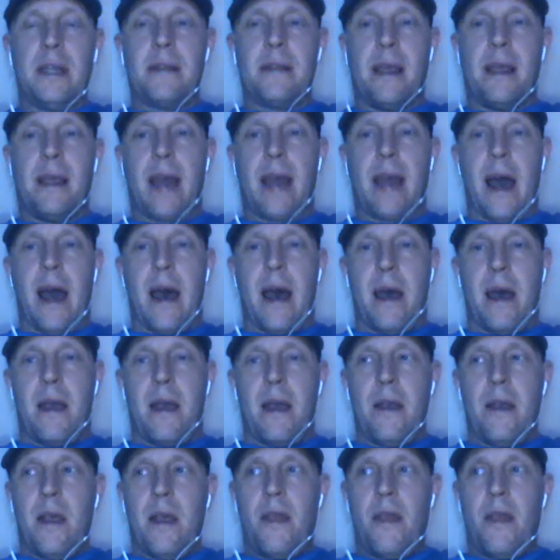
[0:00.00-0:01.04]
is a
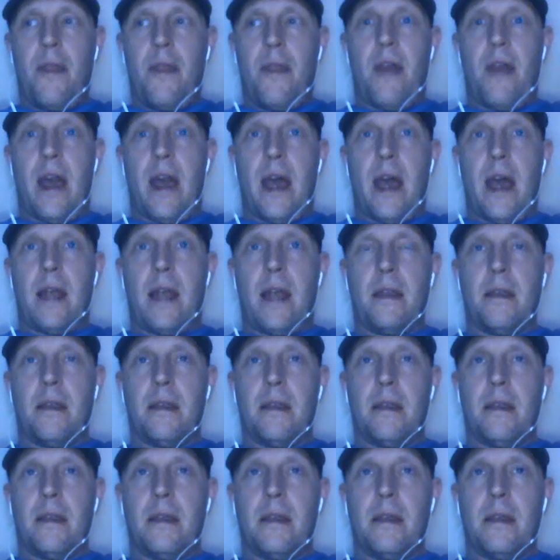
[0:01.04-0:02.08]
guy that
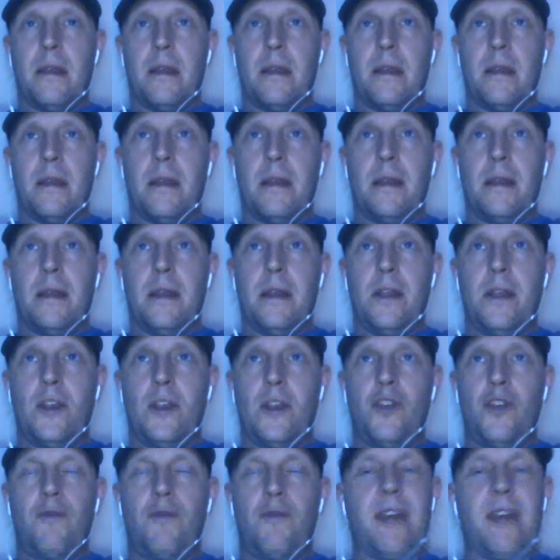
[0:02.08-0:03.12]

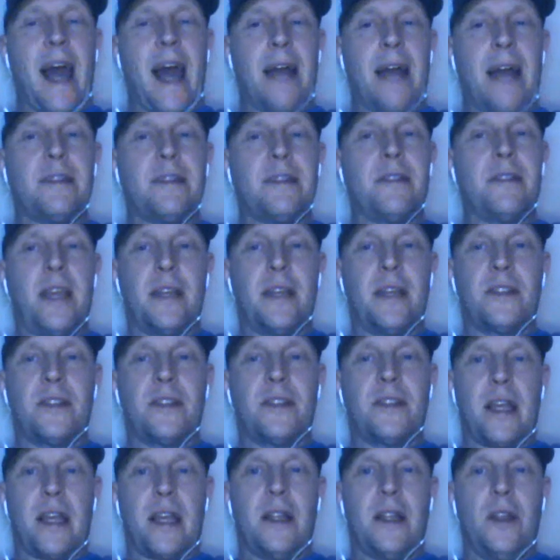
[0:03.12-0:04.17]
you've got to take a
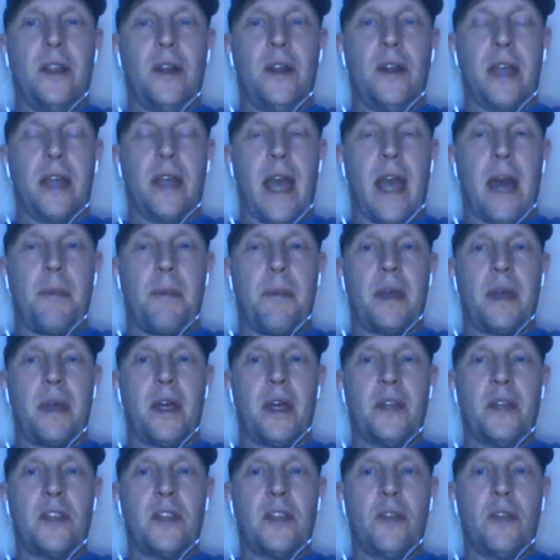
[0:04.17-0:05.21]
second look at,
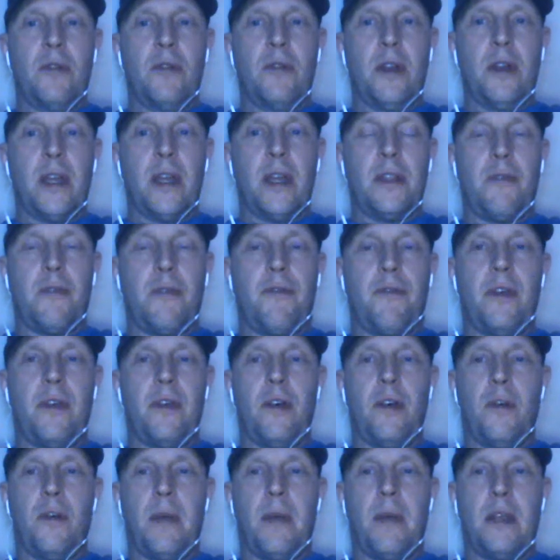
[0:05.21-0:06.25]
because you look at the
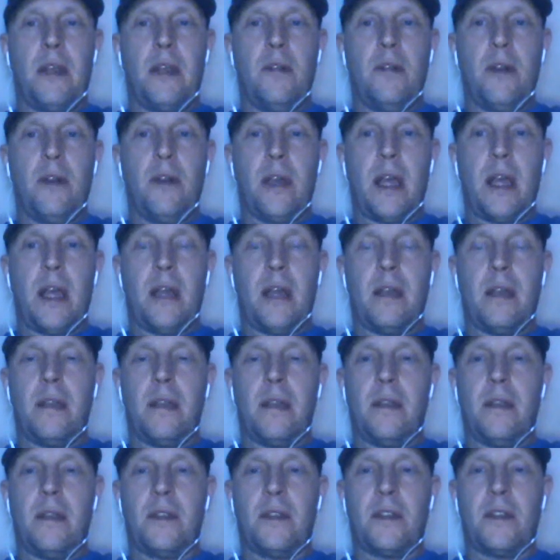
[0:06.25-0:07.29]
film and you look at
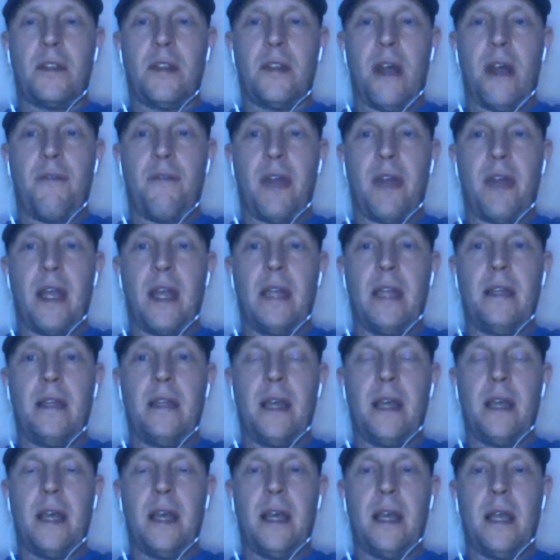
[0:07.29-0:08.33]
the stuff that he
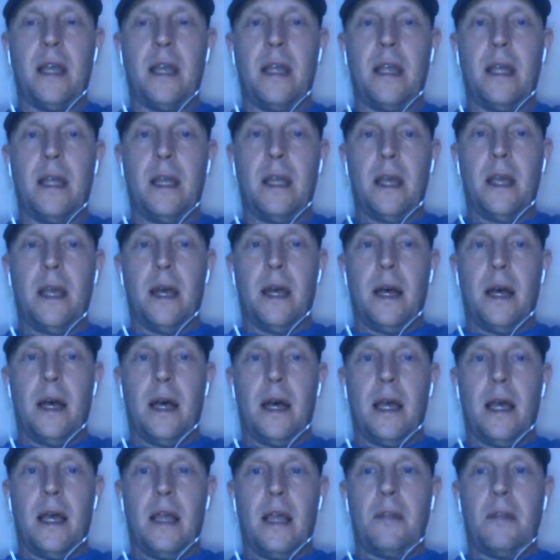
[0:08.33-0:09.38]
did
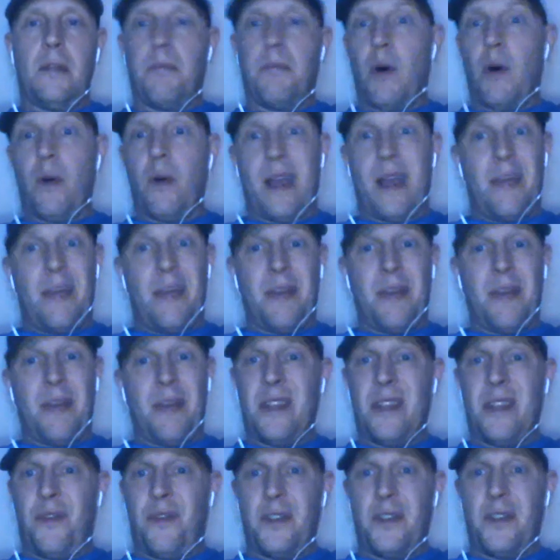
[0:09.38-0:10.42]
in the bowl game
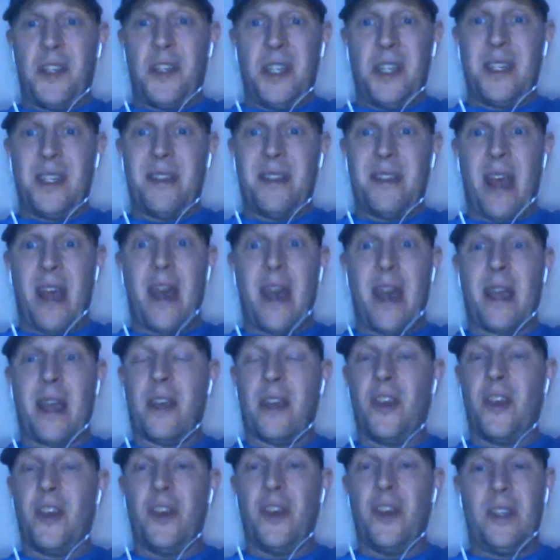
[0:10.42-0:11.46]
against Virginia Tech,
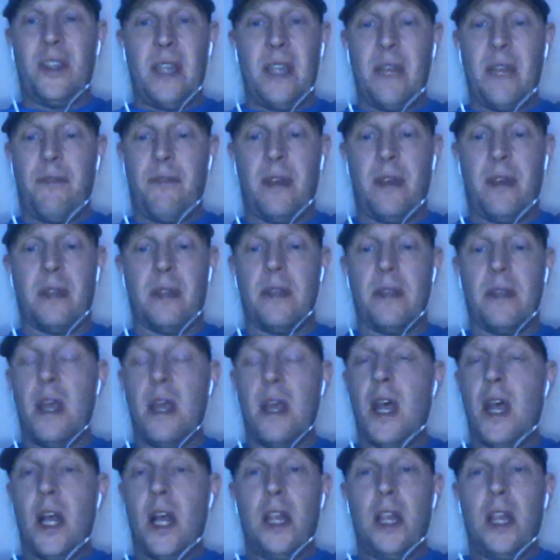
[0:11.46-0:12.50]
good defense.
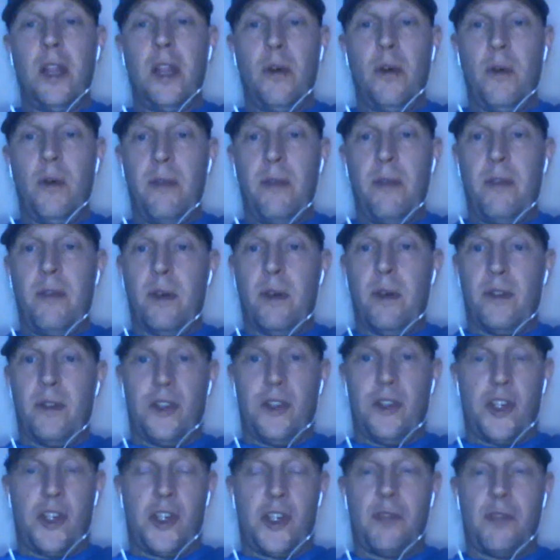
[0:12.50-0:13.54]
Louisville
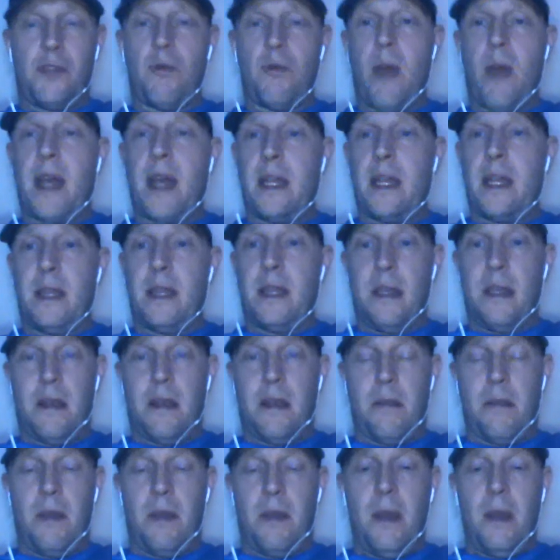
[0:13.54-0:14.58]
just shredded
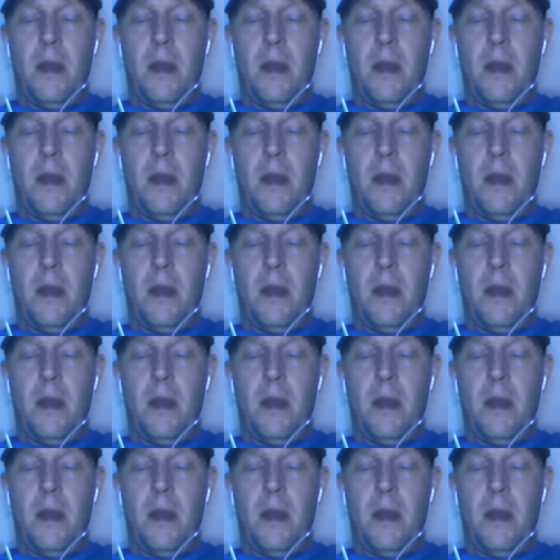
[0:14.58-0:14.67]
them.